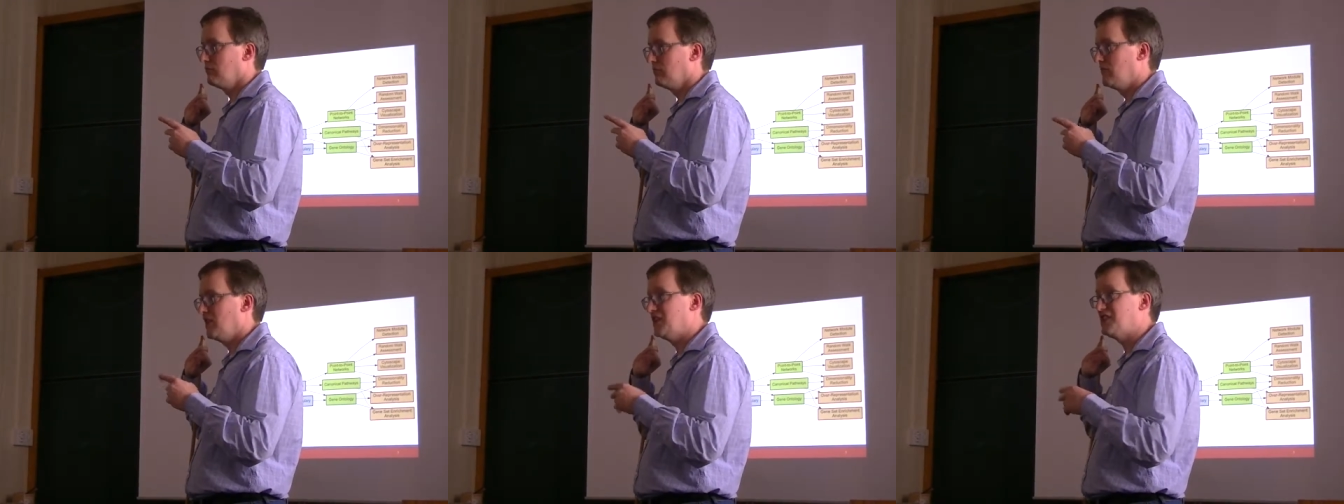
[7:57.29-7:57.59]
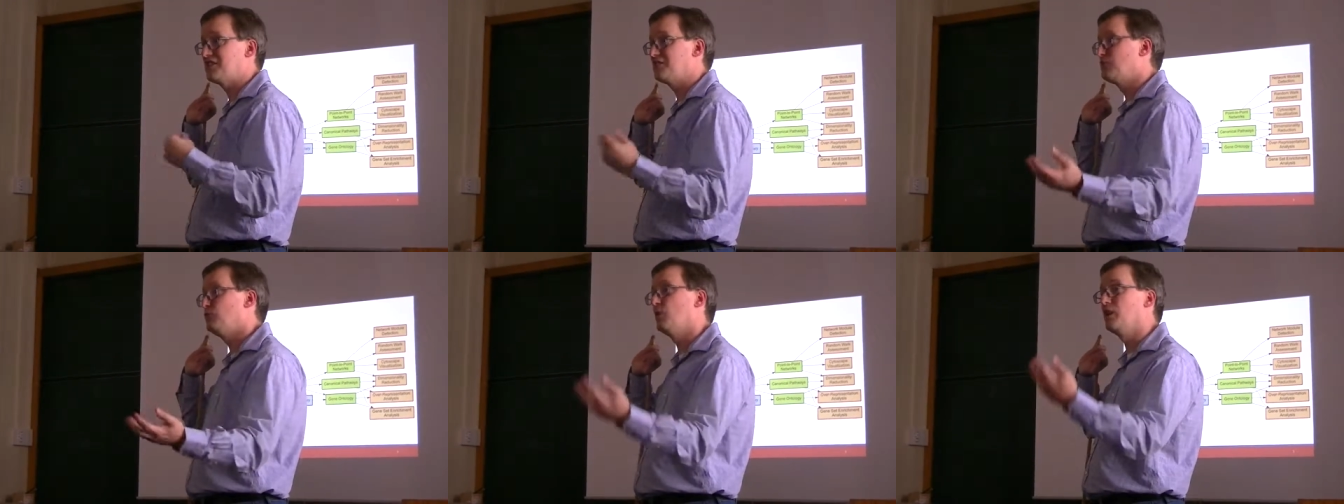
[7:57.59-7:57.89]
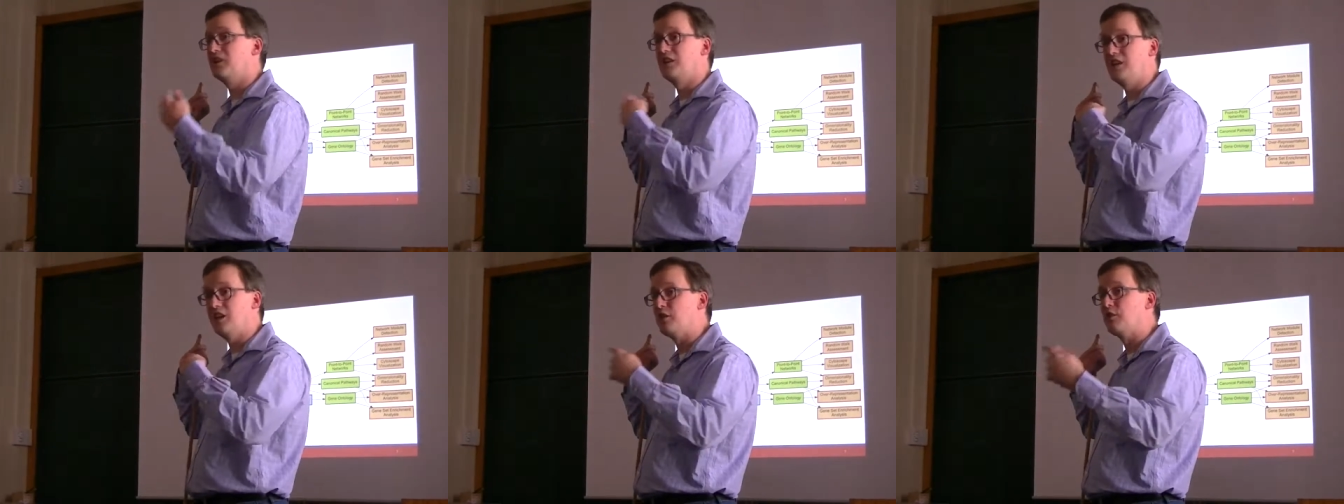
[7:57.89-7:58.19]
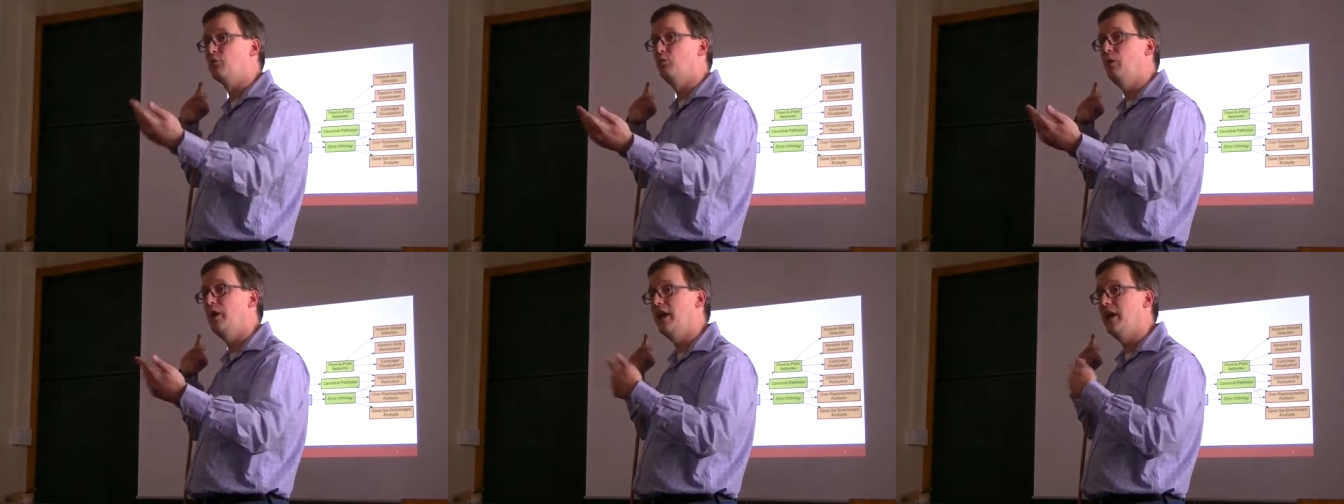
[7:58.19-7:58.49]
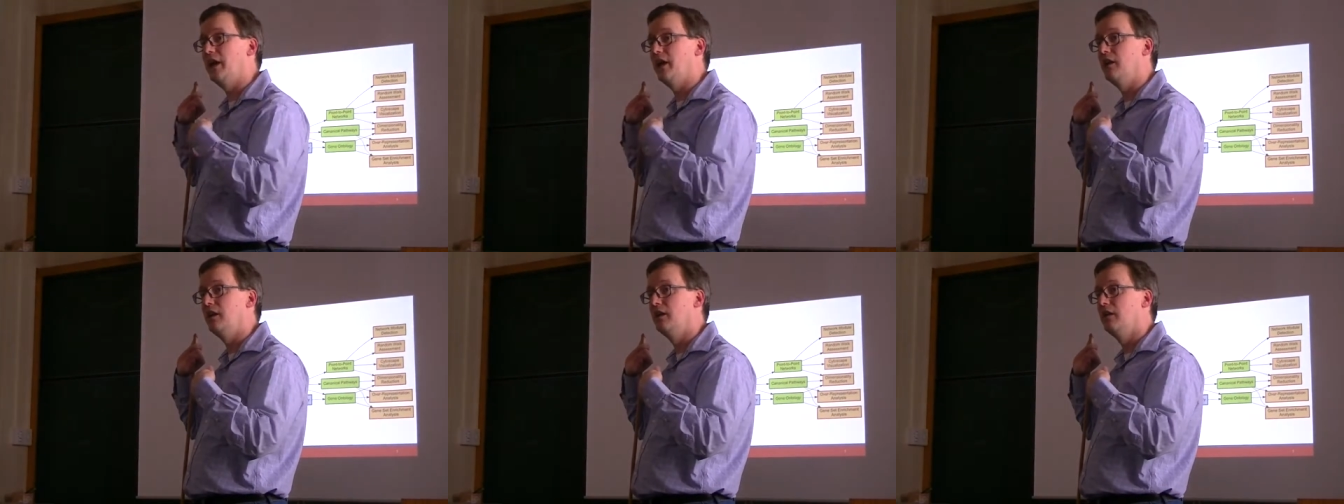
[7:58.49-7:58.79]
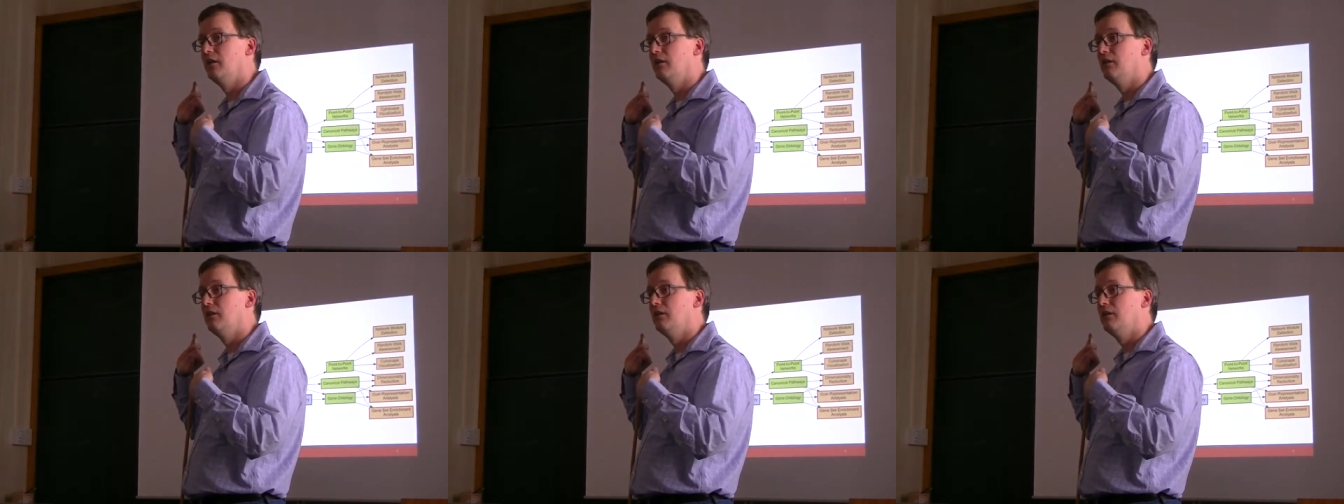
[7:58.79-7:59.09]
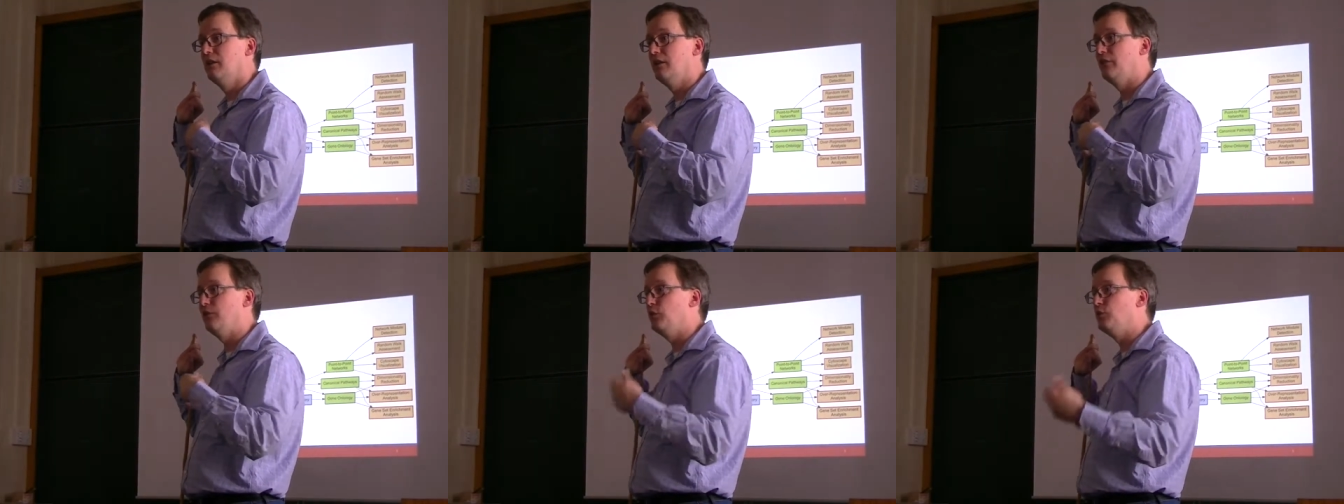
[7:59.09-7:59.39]
It doesn't work the other way.
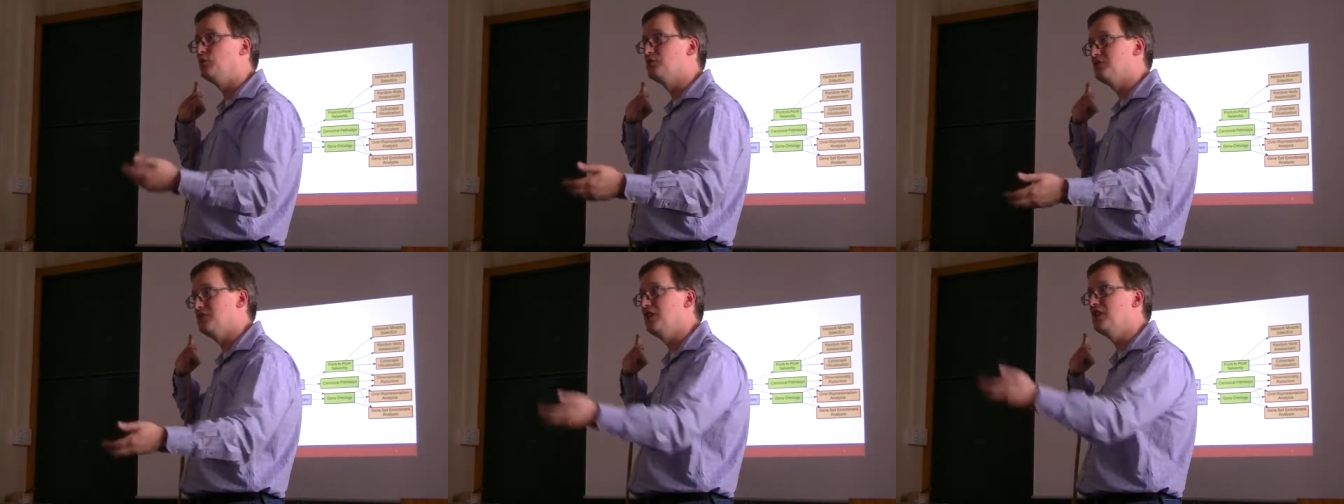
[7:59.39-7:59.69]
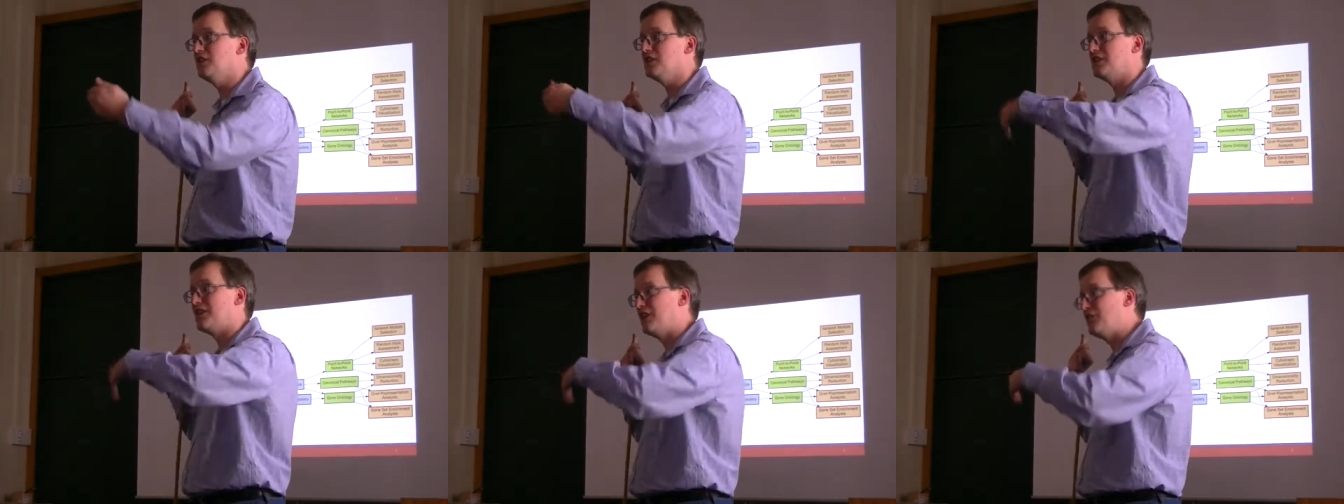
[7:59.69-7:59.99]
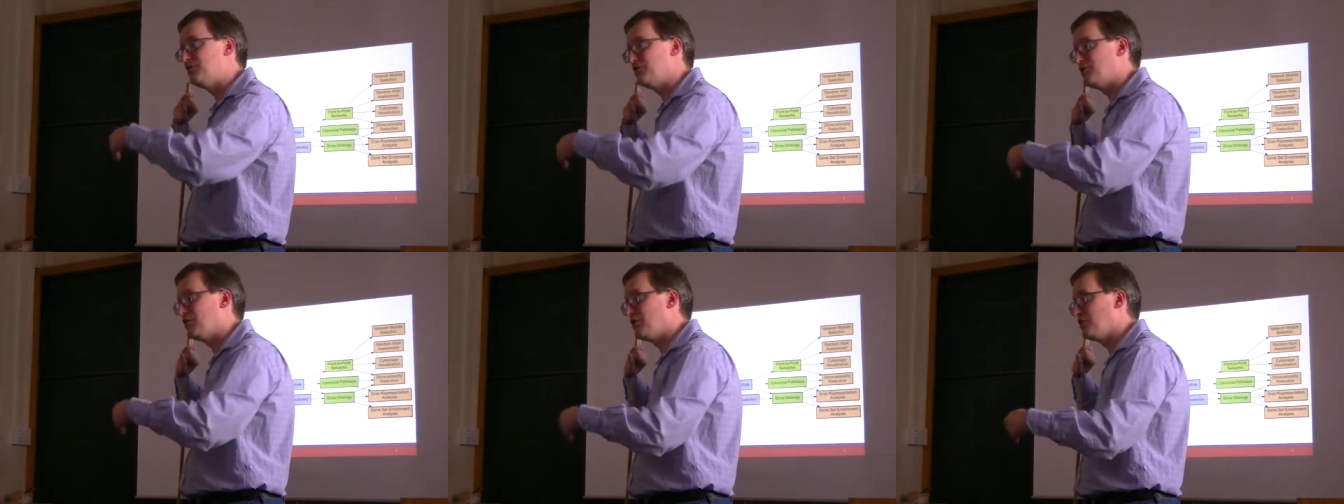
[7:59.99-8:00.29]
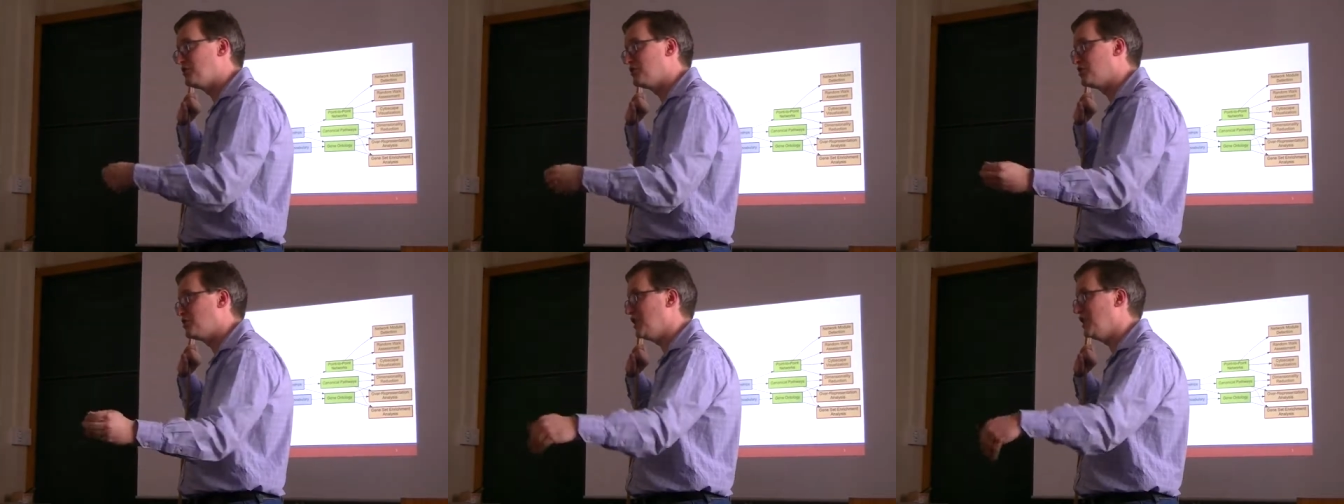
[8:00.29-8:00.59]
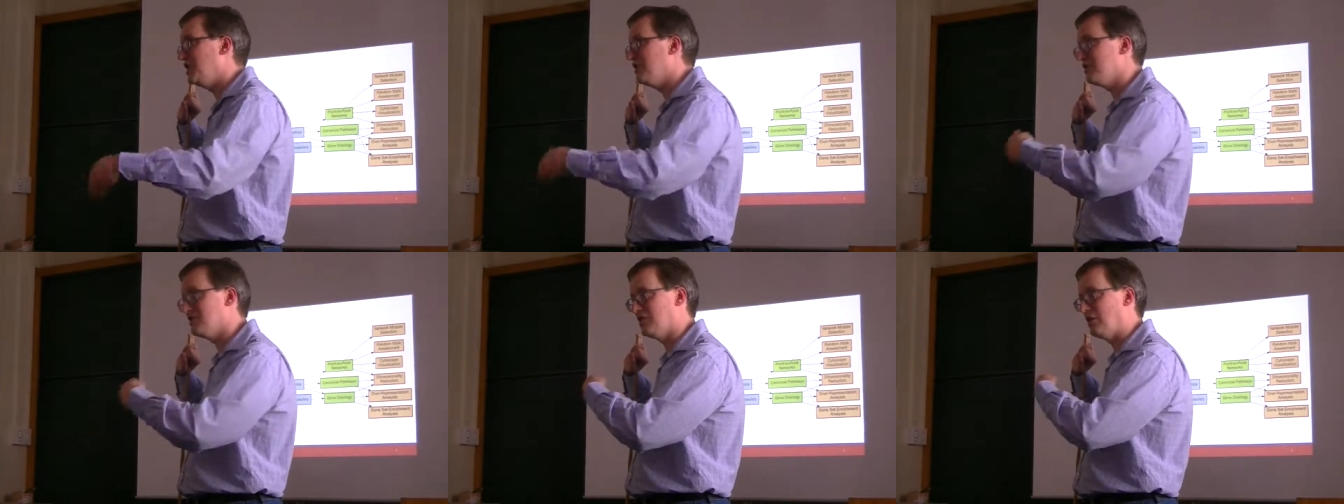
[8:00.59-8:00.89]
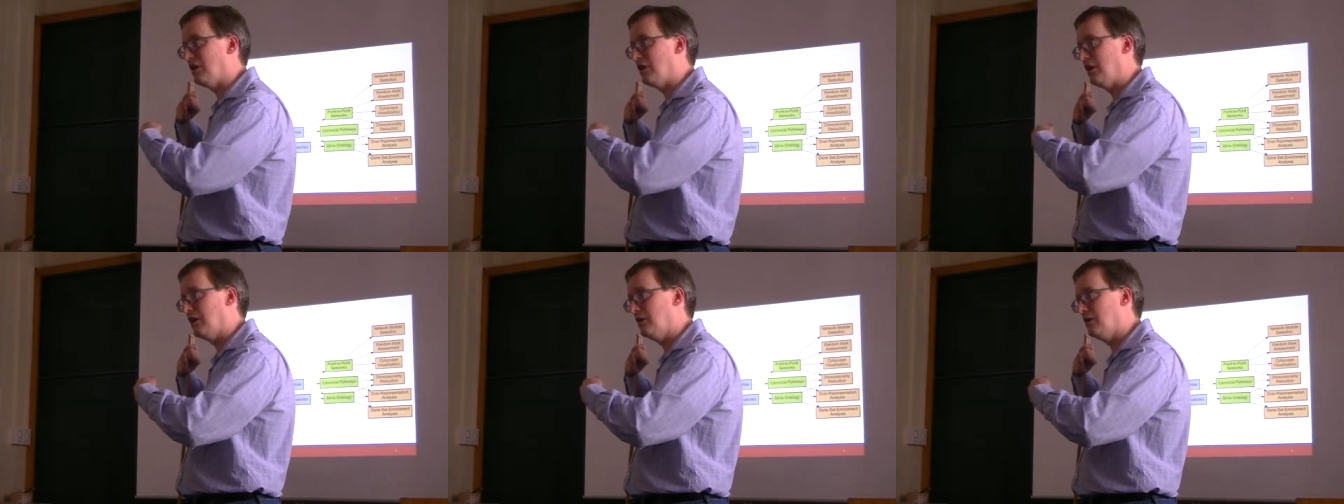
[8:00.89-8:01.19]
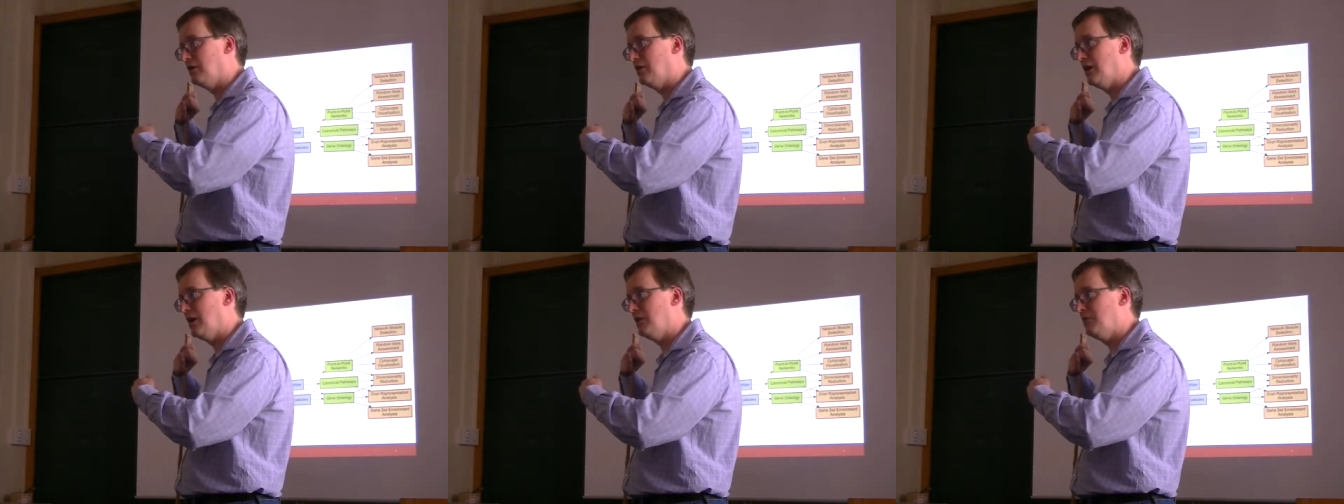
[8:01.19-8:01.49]
If you see that those genes are,